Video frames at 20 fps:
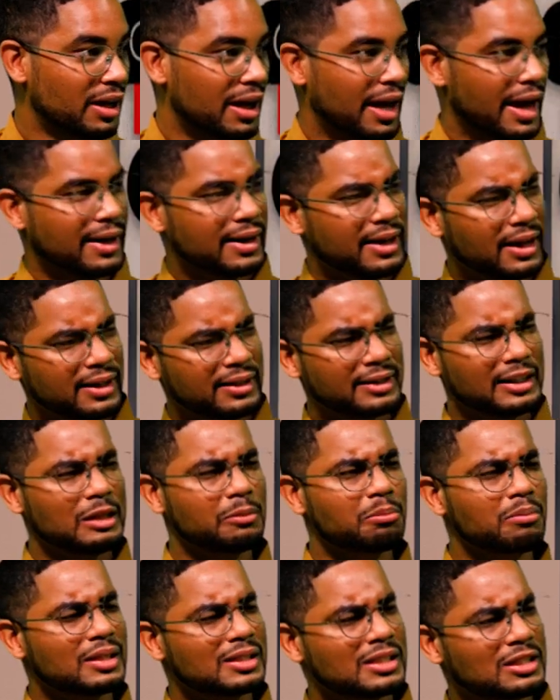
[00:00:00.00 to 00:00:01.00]
and kind of
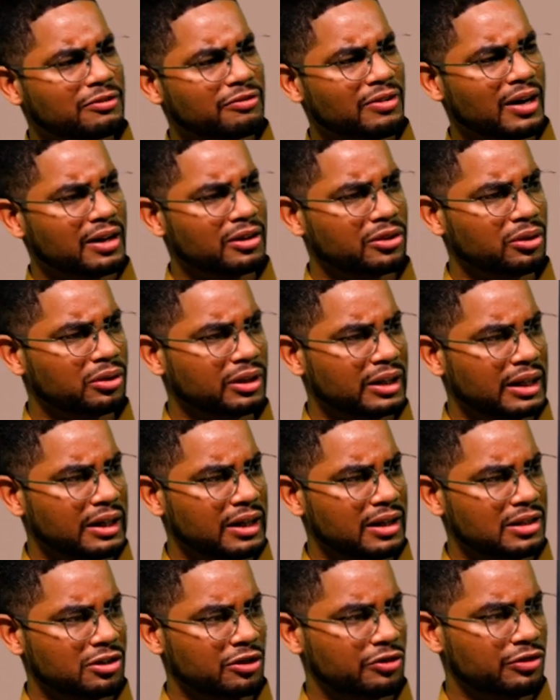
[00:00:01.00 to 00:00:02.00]
demystify the whole
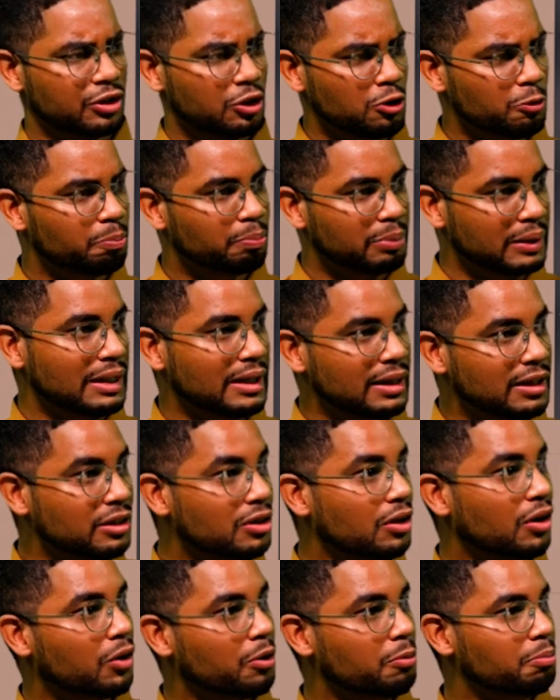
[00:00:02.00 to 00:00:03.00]
areas of you being
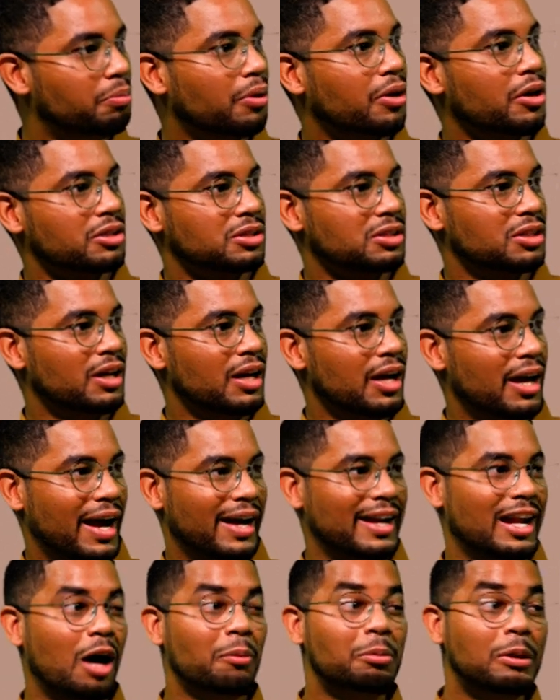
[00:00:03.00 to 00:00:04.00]
your own boss
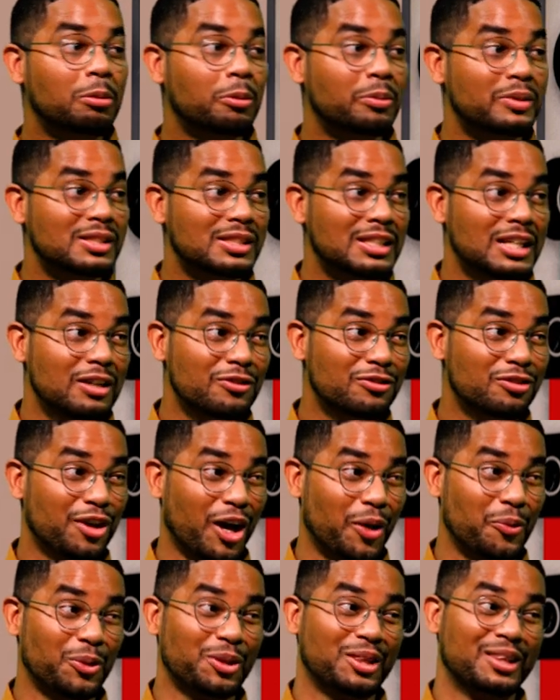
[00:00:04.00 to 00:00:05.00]
and how people perceive you
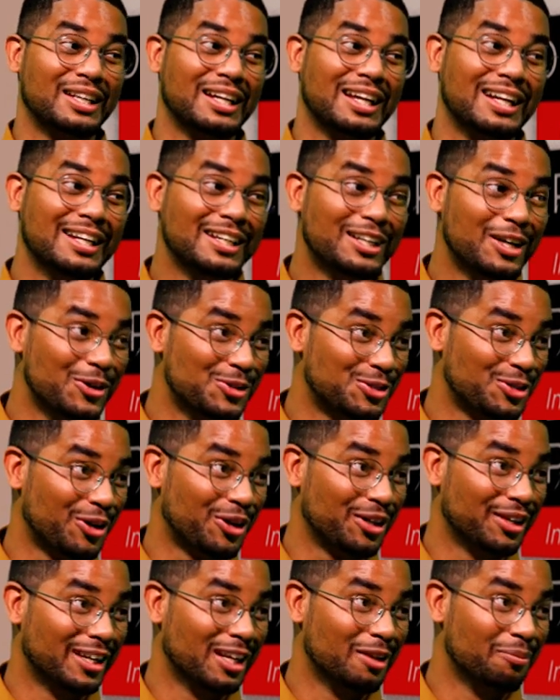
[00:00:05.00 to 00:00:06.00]
and what really goes
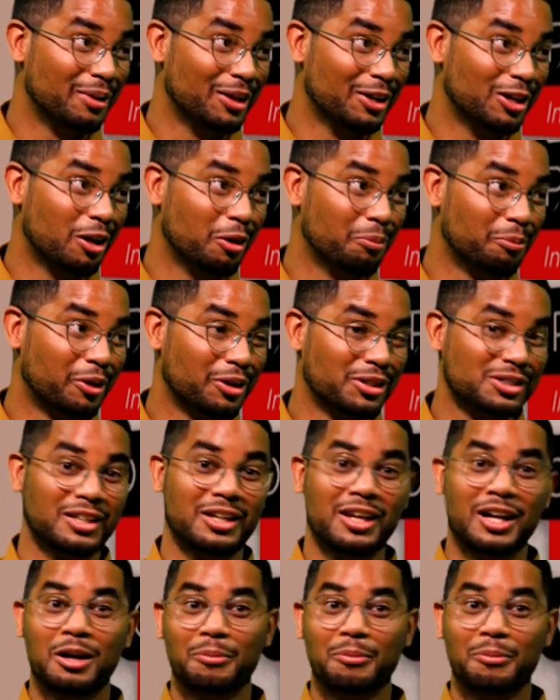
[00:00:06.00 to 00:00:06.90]
on in being your own boss.